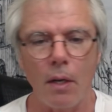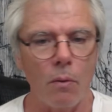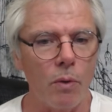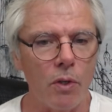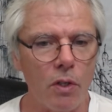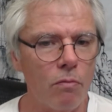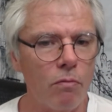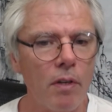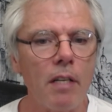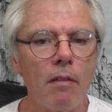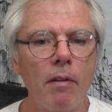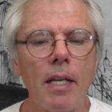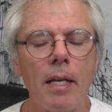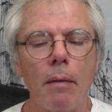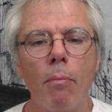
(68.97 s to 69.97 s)
which is really,
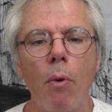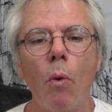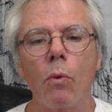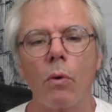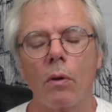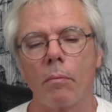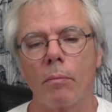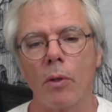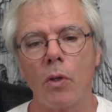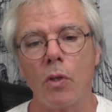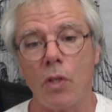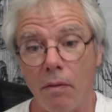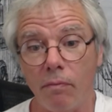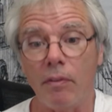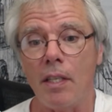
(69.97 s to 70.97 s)
really important,
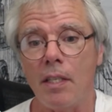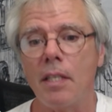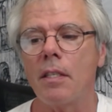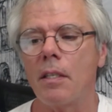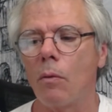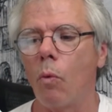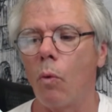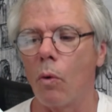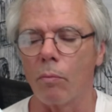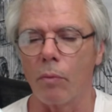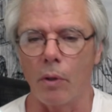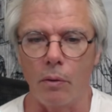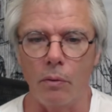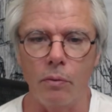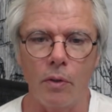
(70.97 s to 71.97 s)
because if this is a warm
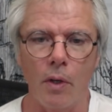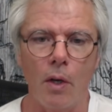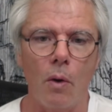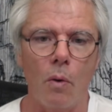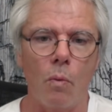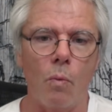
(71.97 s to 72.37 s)
roof,